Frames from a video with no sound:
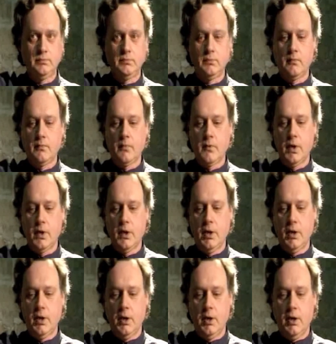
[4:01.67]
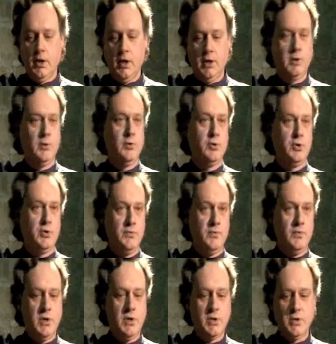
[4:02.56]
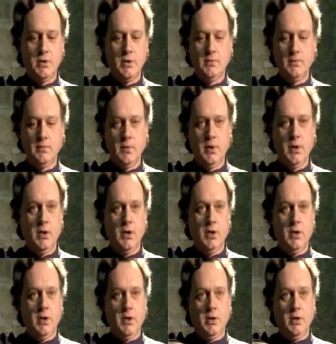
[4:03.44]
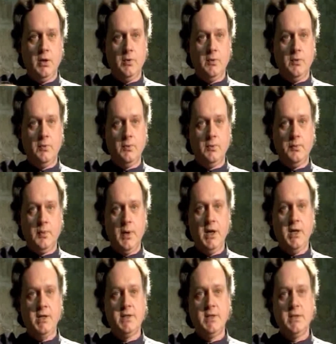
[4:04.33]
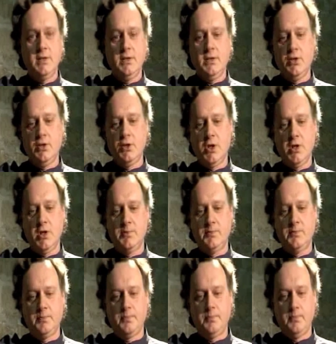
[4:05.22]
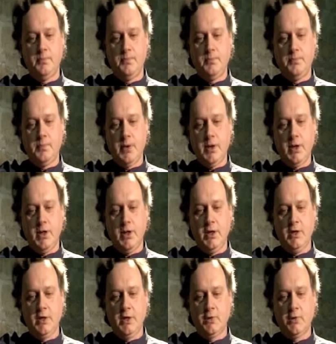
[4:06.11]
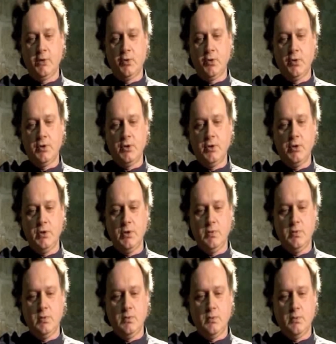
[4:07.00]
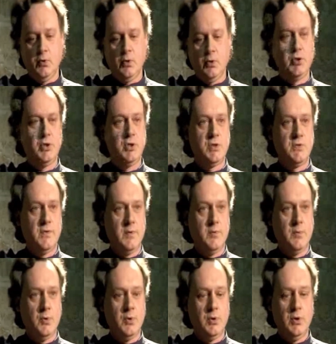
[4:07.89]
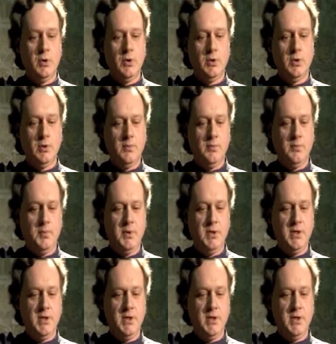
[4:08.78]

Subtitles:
I call an outspread and therefore too tense or pinched index finger a sound killer.